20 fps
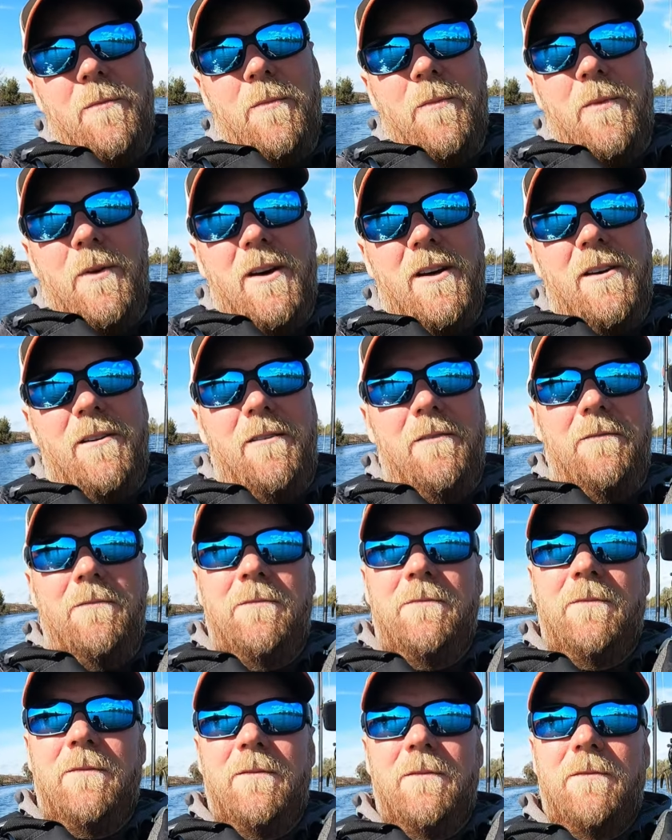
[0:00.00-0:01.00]
But,
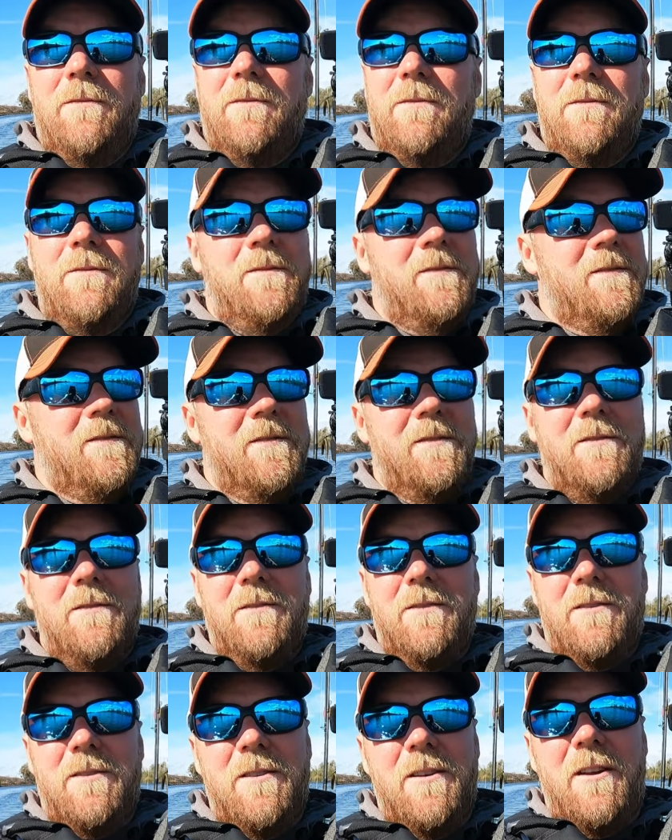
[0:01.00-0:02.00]

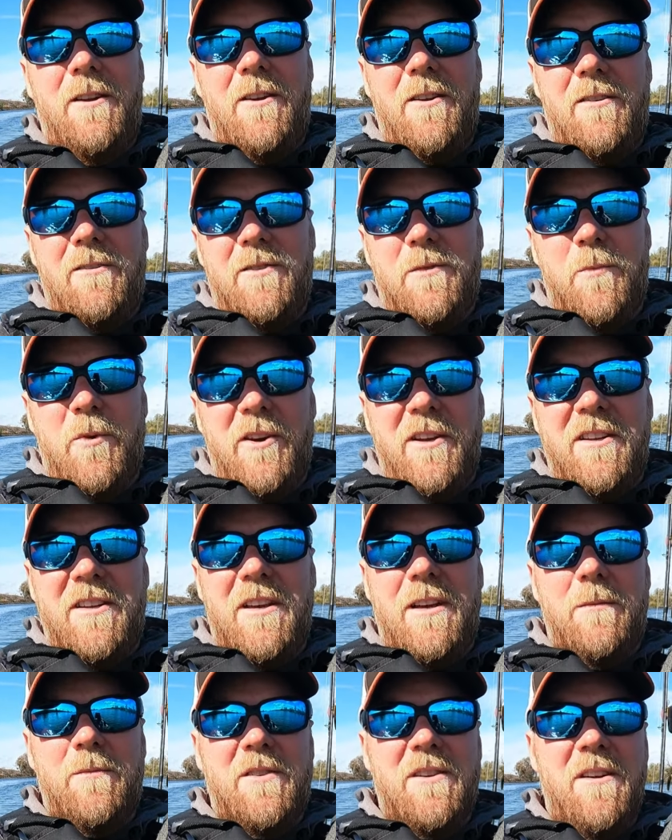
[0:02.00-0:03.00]
you know,
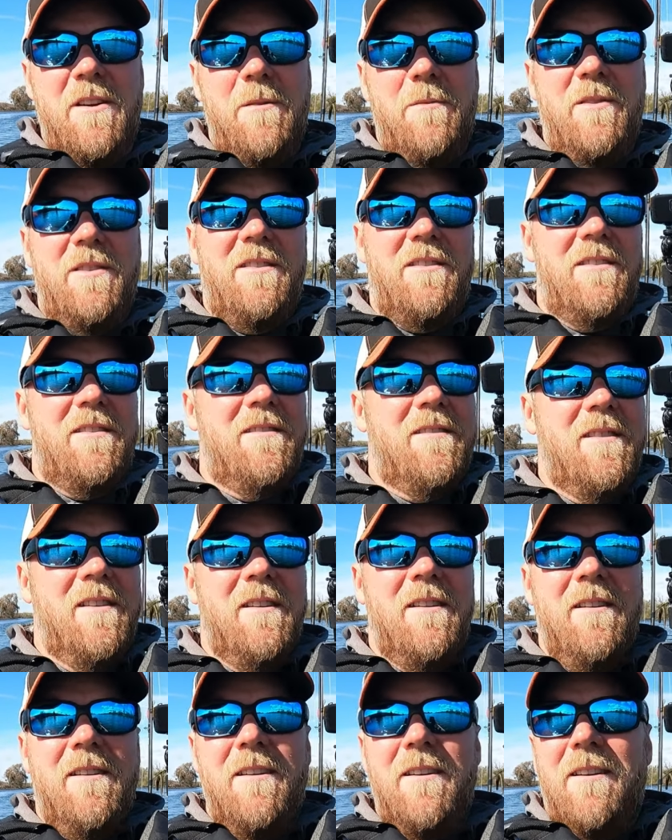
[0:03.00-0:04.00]
springtime's coming, and
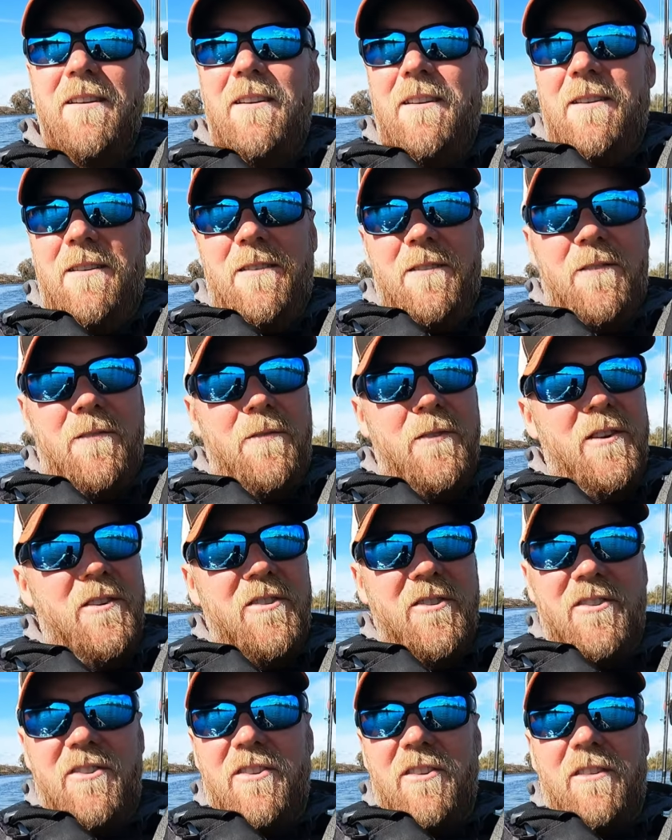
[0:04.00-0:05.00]

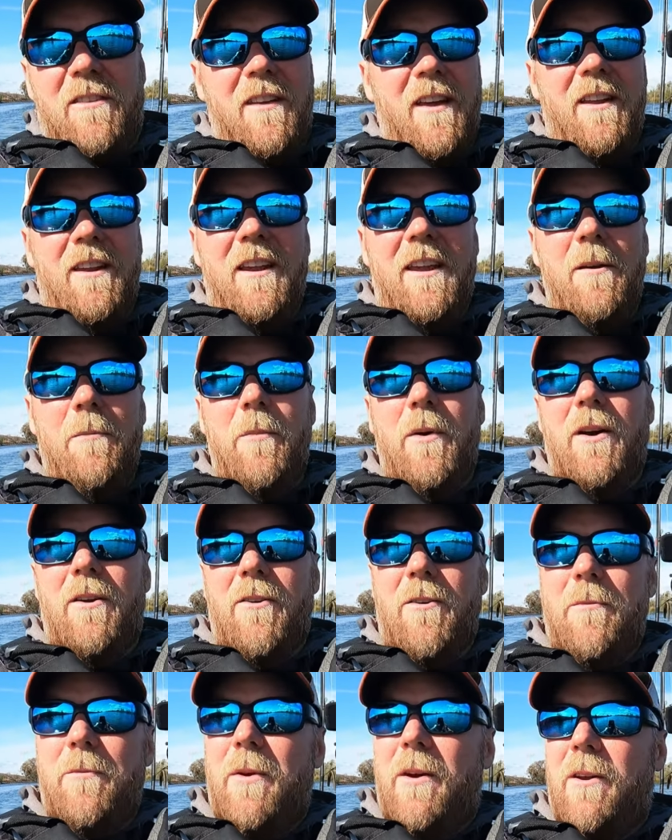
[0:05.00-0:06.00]
fishing's just going to get better
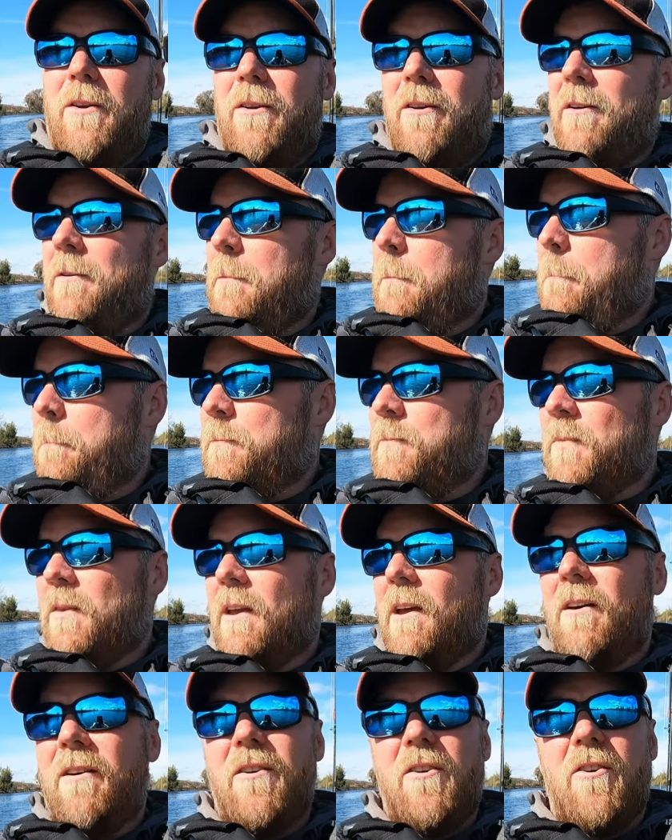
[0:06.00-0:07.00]
and better
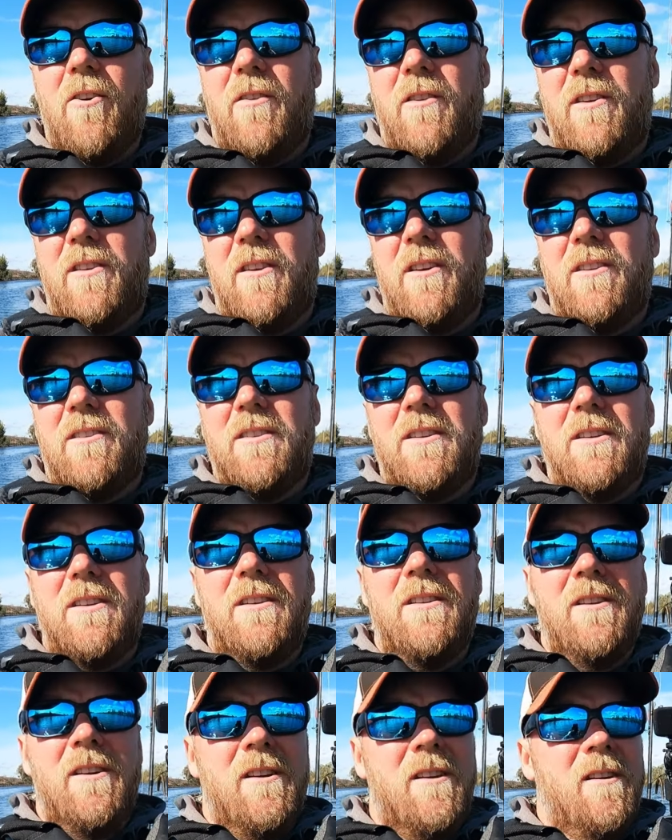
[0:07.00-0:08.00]
out here on the Delta.
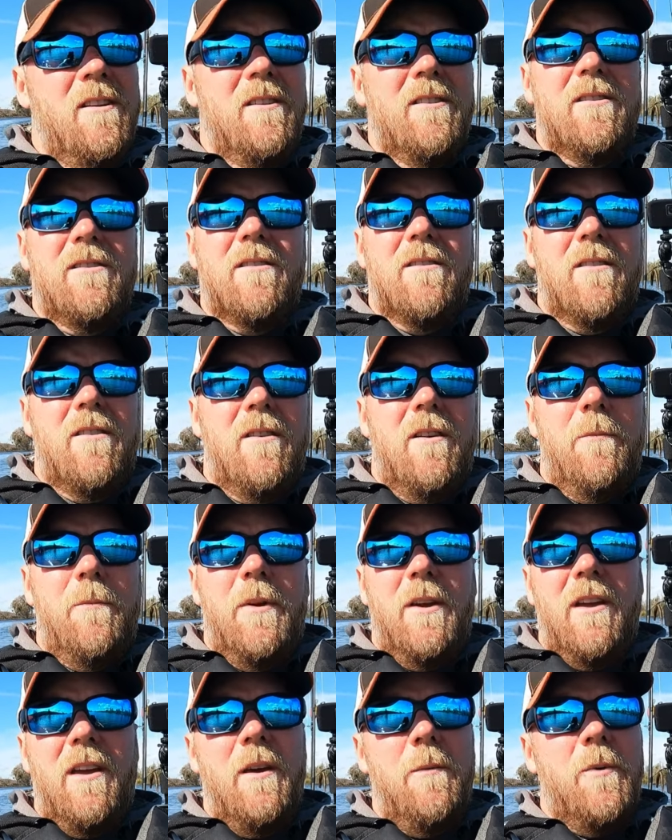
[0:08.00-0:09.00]
So I'm
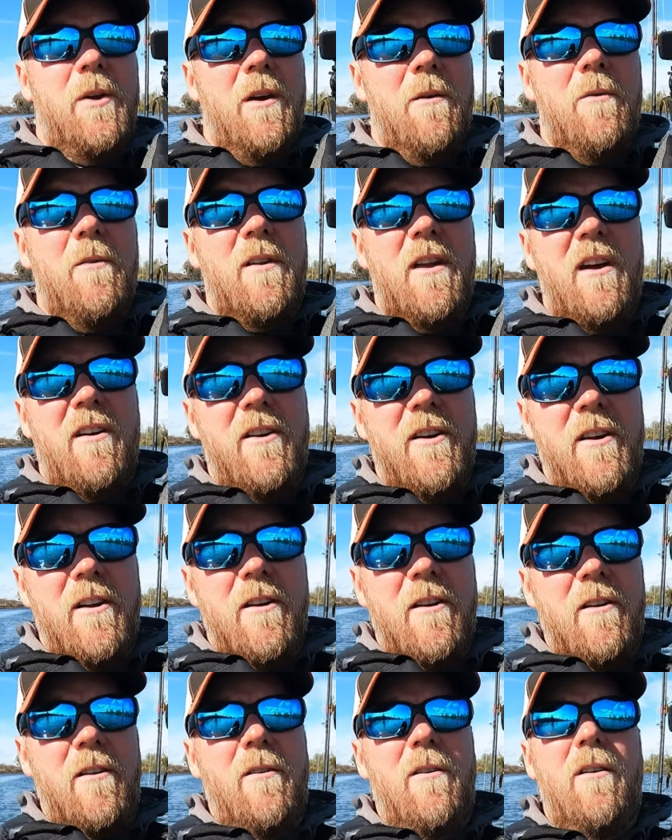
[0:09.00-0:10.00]
gonna keep coming out
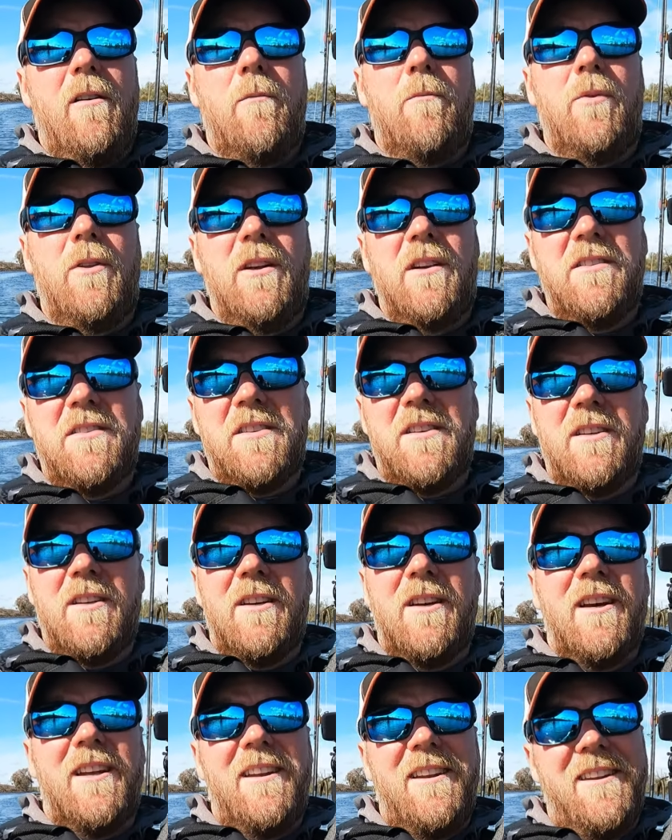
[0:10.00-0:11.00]
here. Plus,
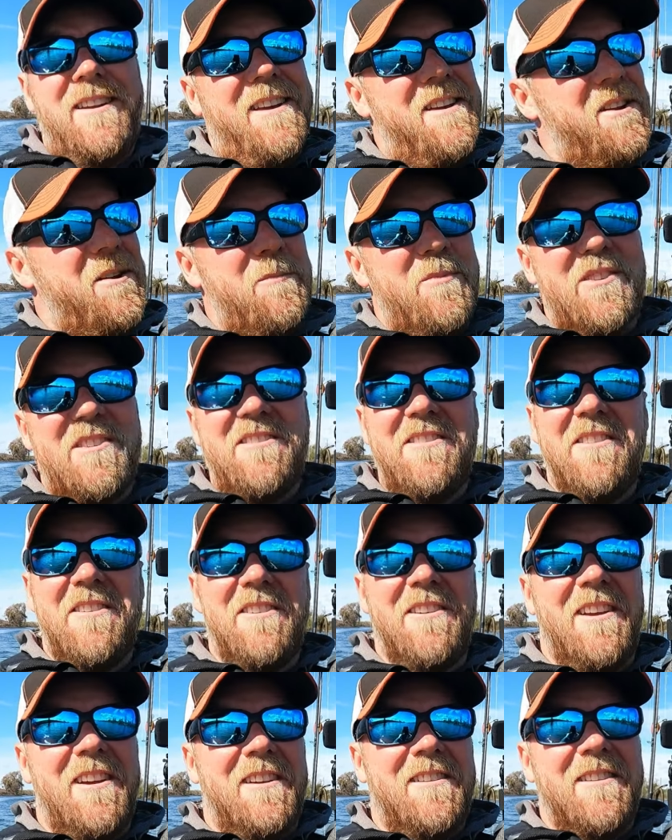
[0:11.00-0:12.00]
I need to get up to Clear
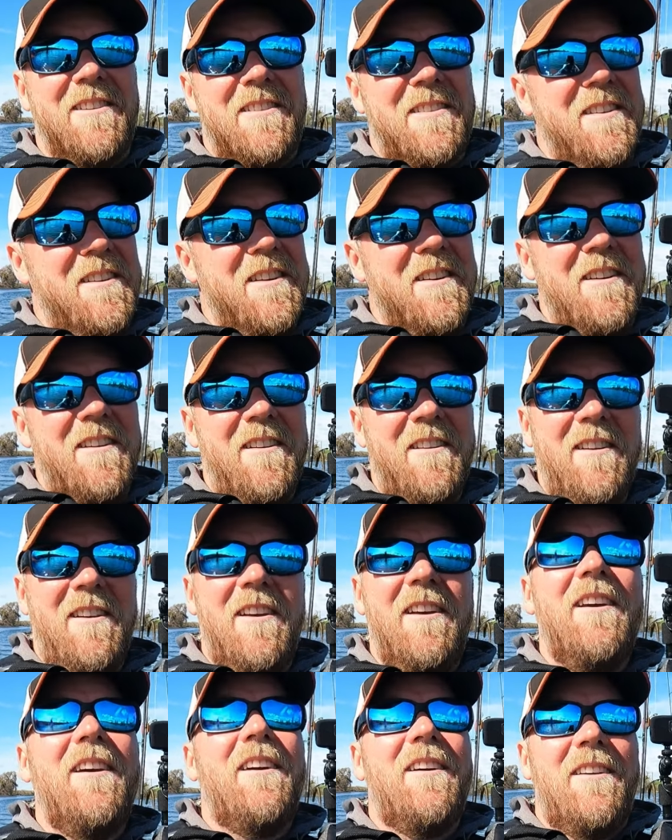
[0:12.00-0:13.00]
Lake this year.
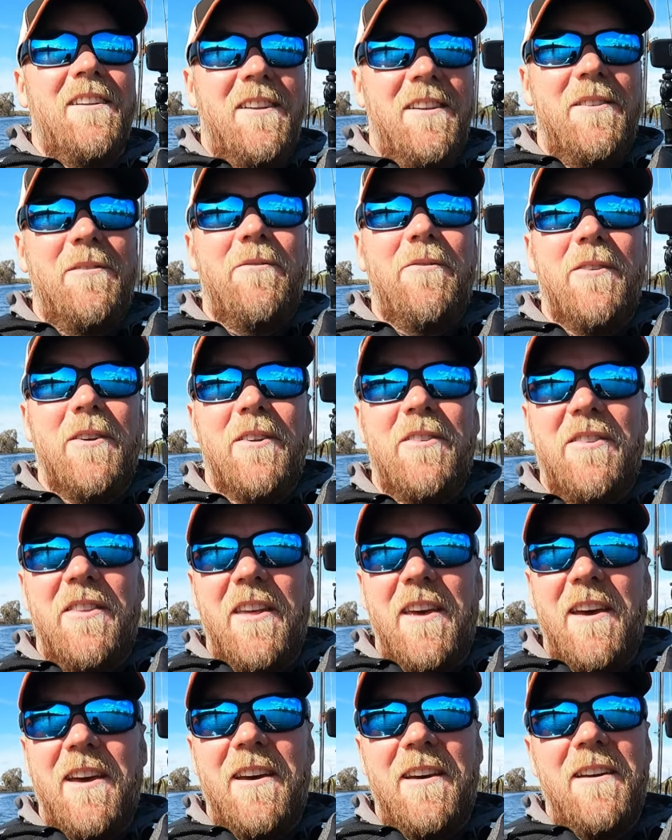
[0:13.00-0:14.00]
Need to fish
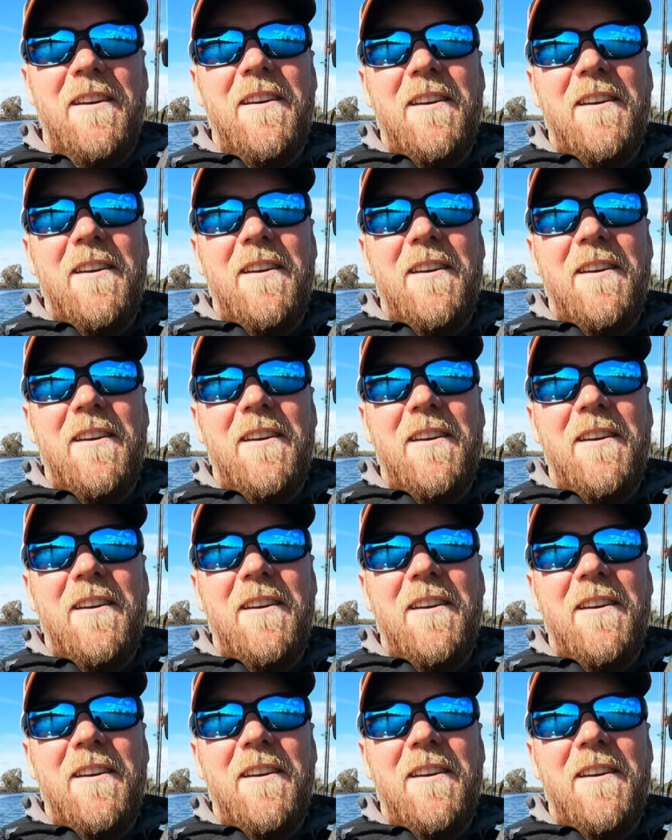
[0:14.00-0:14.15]
that,